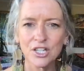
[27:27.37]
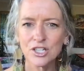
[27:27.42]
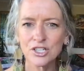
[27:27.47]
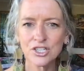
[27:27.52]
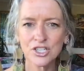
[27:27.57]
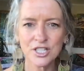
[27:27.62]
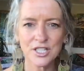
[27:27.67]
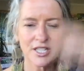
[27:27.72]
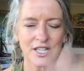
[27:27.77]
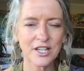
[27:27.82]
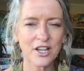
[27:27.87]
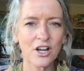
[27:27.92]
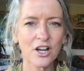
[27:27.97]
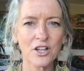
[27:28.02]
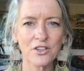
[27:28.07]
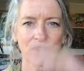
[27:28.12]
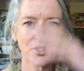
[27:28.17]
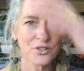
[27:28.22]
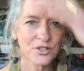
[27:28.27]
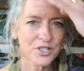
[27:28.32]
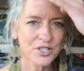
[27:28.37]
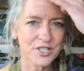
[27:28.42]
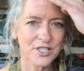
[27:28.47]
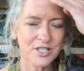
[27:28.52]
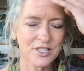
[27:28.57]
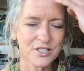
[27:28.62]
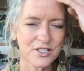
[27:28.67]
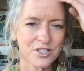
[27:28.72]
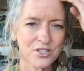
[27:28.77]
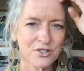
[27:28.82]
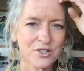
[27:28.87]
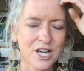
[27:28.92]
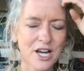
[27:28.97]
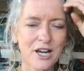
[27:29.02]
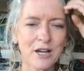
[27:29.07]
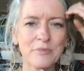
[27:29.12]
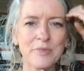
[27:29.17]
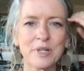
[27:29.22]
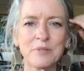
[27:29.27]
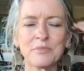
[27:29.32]
Just like all the courses, you
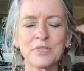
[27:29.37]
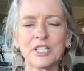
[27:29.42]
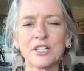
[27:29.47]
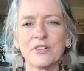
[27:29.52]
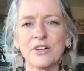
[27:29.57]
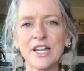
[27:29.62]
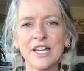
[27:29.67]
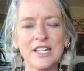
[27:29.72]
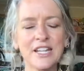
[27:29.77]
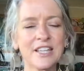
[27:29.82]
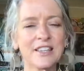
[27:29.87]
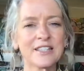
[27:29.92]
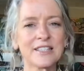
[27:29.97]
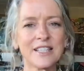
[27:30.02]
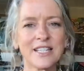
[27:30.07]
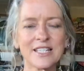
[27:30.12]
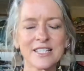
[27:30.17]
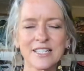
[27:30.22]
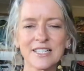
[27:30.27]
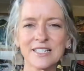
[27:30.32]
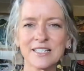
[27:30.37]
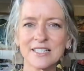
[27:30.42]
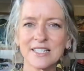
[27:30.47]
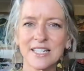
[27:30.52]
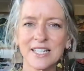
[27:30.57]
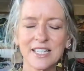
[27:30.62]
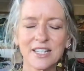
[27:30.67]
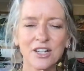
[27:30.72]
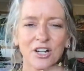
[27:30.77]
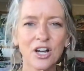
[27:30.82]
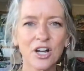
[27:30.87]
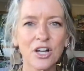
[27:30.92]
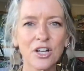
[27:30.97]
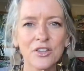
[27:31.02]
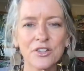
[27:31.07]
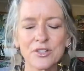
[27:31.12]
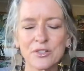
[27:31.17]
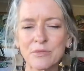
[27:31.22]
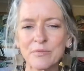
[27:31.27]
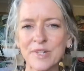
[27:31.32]
comment below any of the lessons. I get all
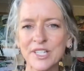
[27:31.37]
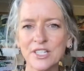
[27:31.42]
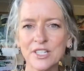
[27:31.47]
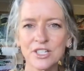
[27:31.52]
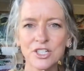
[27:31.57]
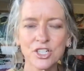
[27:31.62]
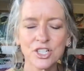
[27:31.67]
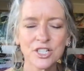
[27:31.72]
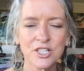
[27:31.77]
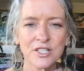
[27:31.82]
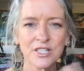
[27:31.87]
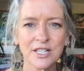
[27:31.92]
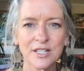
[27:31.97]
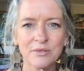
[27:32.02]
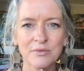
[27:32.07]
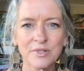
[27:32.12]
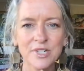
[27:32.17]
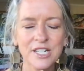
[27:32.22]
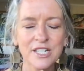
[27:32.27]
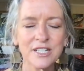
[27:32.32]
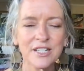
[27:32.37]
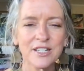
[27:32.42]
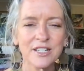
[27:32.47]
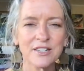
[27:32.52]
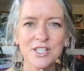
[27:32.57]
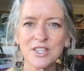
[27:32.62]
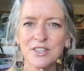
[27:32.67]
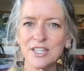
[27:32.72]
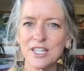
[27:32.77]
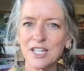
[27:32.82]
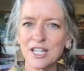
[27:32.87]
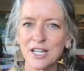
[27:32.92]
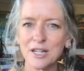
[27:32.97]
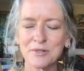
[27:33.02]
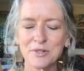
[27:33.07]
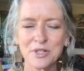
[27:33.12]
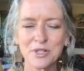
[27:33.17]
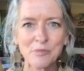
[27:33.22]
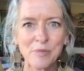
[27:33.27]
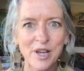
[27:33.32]
those messages. I read everything. I
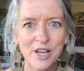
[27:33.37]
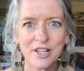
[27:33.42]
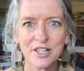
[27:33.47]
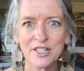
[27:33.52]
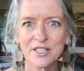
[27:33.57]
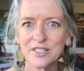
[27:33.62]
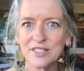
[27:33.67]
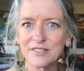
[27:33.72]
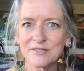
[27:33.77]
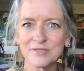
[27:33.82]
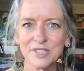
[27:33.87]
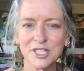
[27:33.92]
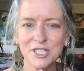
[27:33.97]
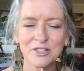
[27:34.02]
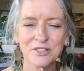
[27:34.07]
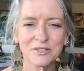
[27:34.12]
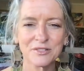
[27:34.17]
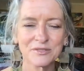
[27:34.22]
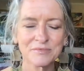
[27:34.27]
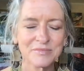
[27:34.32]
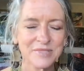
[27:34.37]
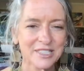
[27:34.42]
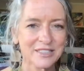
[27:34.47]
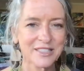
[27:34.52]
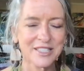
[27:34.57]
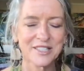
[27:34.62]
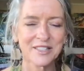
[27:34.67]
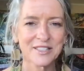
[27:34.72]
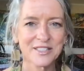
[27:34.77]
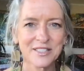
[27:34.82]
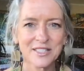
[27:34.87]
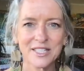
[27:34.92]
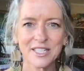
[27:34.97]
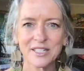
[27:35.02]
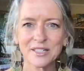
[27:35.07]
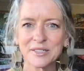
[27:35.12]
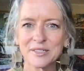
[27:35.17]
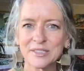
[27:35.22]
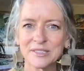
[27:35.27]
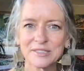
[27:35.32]
respond, you know, unless it's
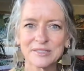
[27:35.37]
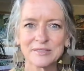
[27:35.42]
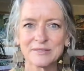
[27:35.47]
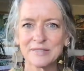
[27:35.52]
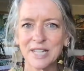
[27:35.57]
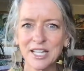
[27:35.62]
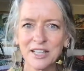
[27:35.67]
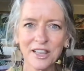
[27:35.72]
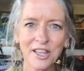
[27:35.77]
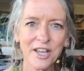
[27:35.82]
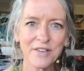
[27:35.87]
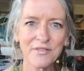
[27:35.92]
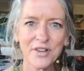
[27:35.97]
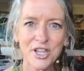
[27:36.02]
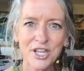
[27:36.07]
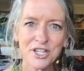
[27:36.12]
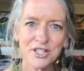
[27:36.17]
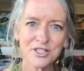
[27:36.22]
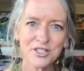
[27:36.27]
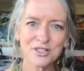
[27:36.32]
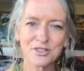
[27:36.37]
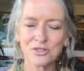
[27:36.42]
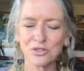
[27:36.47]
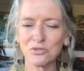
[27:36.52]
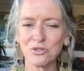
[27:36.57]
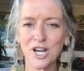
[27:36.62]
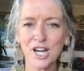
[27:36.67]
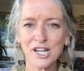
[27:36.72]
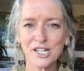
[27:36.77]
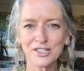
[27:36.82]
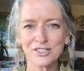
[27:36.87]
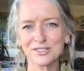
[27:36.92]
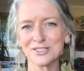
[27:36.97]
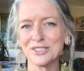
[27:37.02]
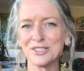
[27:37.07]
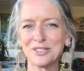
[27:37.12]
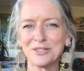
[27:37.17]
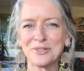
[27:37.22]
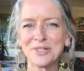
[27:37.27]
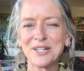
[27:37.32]
like, I love this, great,
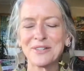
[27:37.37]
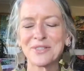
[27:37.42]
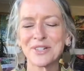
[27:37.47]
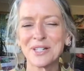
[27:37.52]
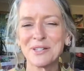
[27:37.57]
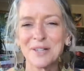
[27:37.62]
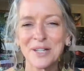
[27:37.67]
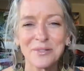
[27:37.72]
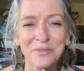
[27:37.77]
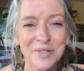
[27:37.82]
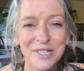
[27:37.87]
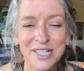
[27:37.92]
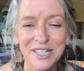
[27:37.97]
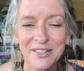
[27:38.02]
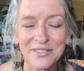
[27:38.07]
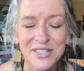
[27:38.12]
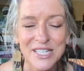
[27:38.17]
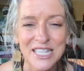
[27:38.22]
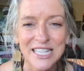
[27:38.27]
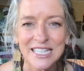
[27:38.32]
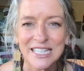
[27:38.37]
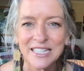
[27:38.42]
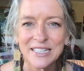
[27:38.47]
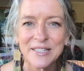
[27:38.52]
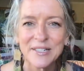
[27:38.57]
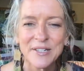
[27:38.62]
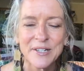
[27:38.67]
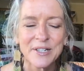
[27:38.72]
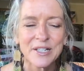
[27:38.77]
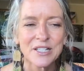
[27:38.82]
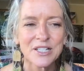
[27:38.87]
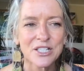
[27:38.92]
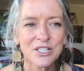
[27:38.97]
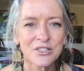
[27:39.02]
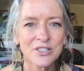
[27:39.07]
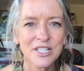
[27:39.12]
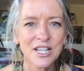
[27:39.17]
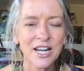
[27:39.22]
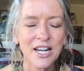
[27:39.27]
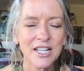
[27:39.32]
you know, whatever. I, read everything. So
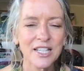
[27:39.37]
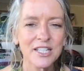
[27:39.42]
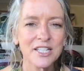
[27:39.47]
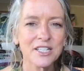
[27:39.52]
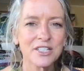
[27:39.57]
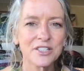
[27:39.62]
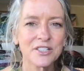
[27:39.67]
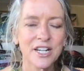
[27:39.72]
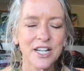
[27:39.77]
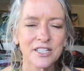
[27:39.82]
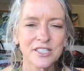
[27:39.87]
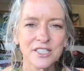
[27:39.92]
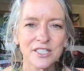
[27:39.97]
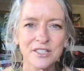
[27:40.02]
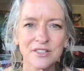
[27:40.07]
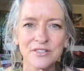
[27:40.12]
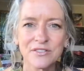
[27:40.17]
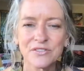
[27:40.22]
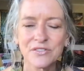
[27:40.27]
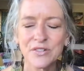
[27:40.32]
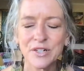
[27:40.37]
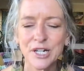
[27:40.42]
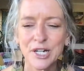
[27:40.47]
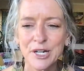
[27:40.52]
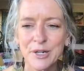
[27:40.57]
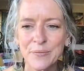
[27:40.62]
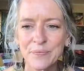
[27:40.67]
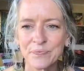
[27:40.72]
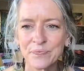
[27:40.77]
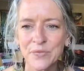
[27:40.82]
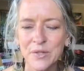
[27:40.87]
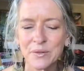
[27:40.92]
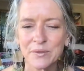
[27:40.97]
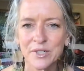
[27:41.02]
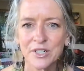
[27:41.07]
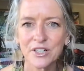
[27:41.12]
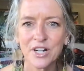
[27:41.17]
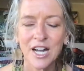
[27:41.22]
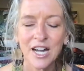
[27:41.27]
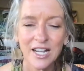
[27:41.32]
it's highly interactive. Um, we
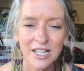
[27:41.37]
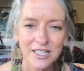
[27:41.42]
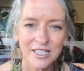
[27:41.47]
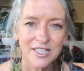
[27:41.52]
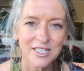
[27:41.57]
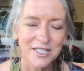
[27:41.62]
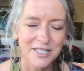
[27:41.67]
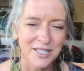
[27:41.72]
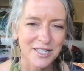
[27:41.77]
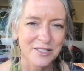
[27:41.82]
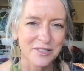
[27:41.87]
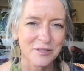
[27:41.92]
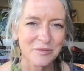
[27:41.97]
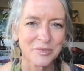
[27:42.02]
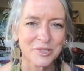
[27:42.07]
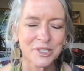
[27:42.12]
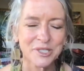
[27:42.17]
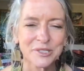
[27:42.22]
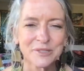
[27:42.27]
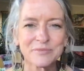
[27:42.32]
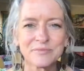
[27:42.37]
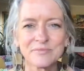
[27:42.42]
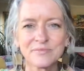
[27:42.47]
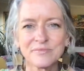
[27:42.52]
are highly accessible.